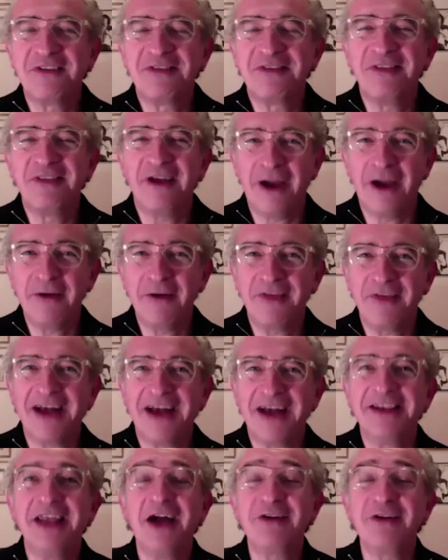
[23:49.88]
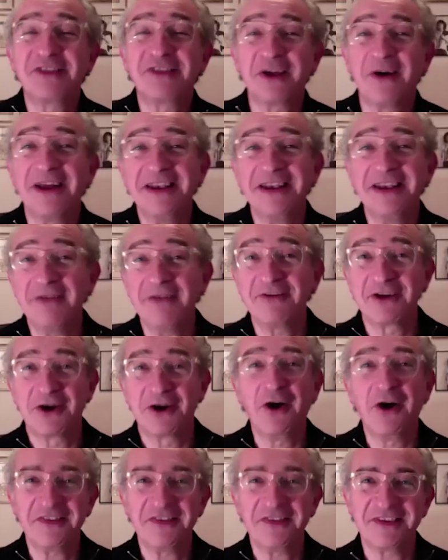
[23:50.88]
know that? No, so I never
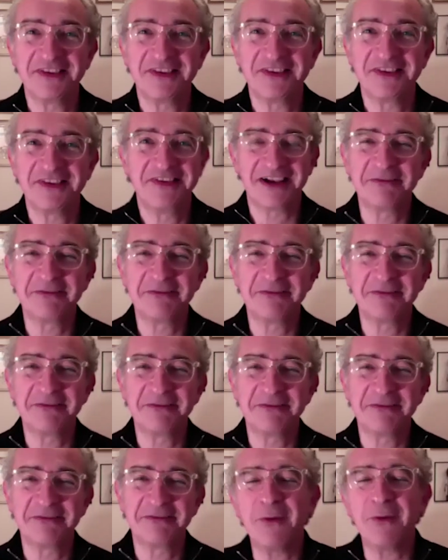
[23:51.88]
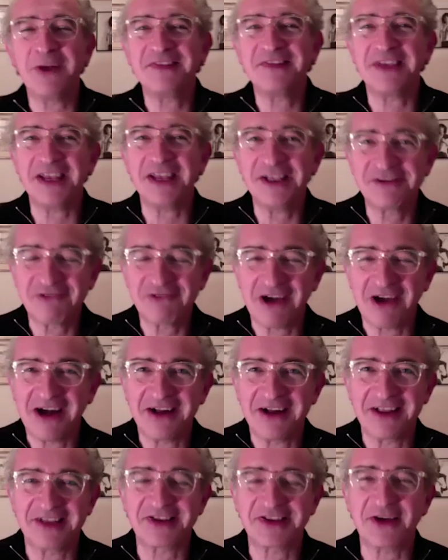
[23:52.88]
got to Dylan, but I, I went to
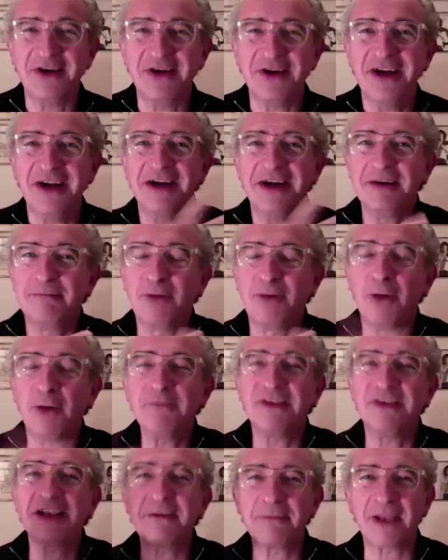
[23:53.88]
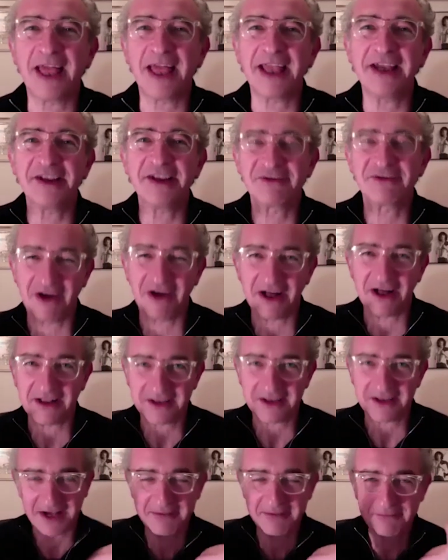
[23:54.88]
Israel. So Bob Dylan playing
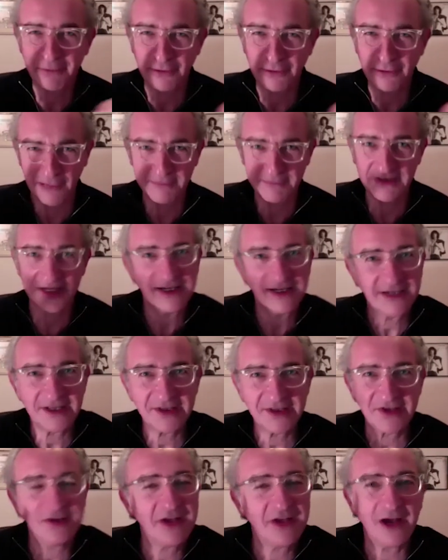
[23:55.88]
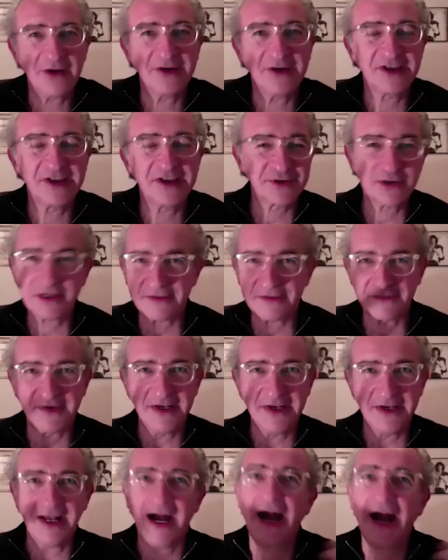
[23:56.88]
Israel. Uh, Bob Dylan, as you know, has sort of
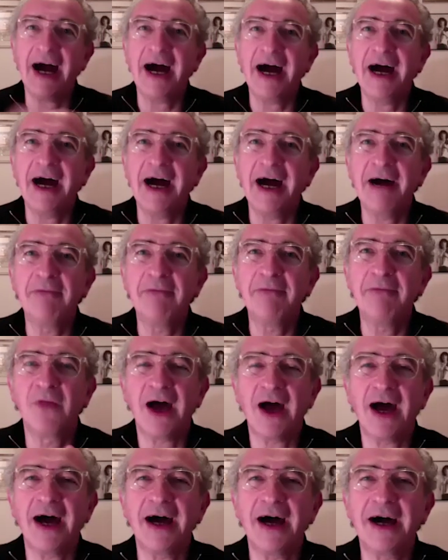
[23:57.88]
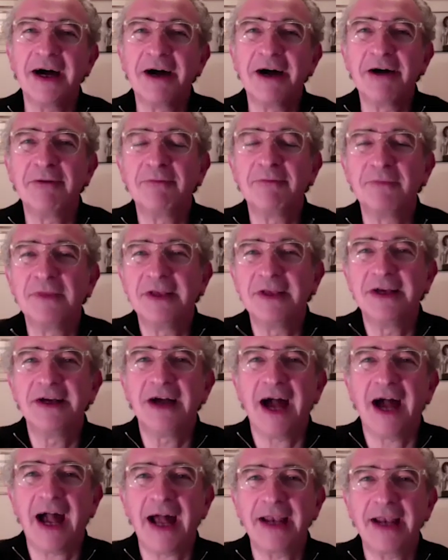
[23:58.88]
um, um,
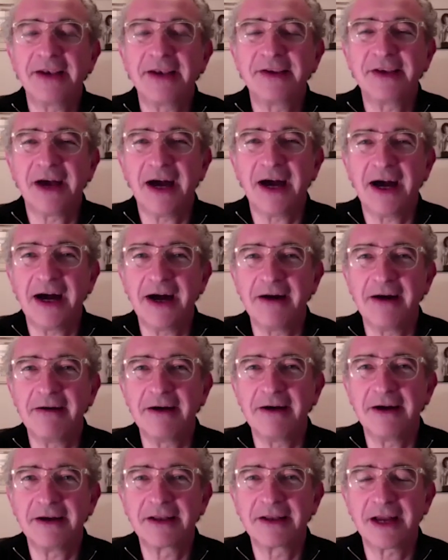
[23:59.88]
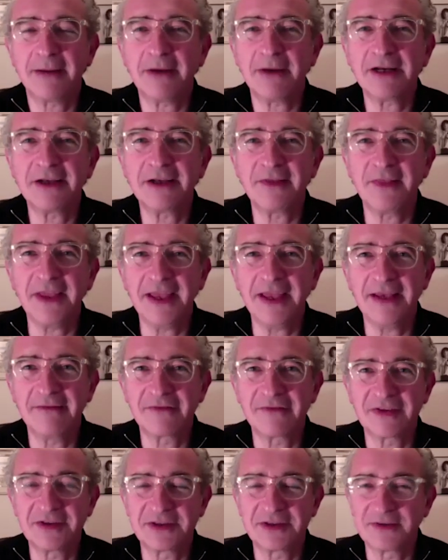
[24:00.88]
had uh, come under the
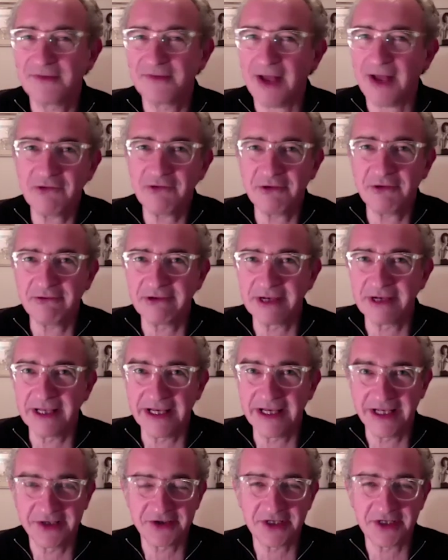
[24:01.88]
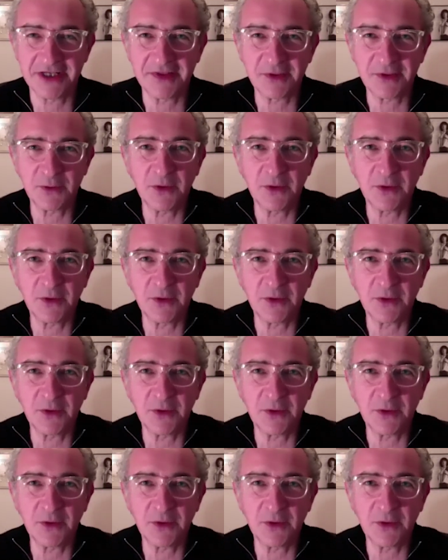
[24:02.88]
influence of every religion in the